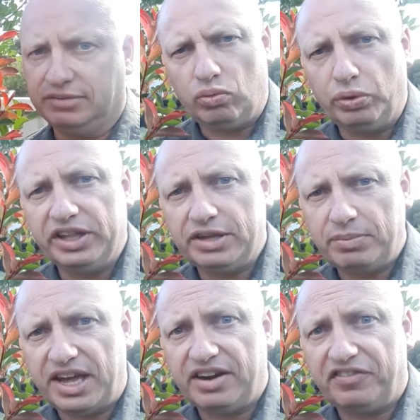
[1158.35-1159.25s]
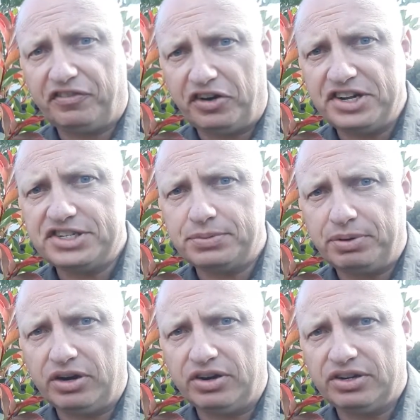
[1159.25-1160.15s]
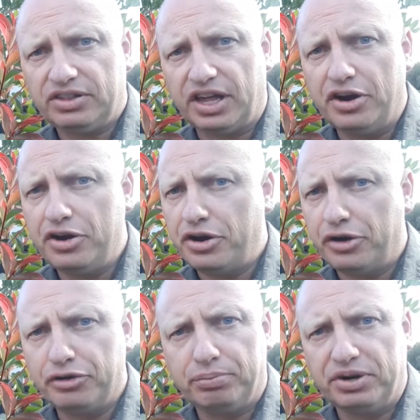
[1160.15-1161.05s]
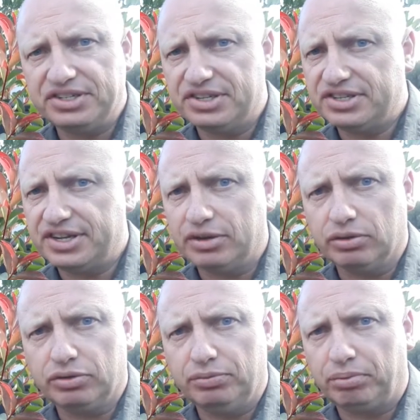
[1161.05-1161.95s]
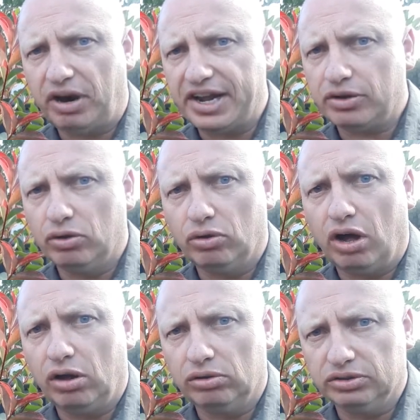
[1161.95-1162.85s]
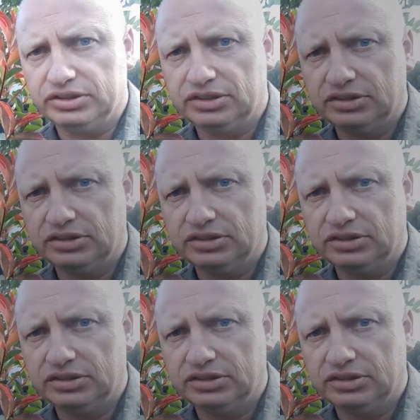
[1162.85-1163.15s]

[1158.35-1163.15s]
William had a free spirit that no prison cell could break or hold.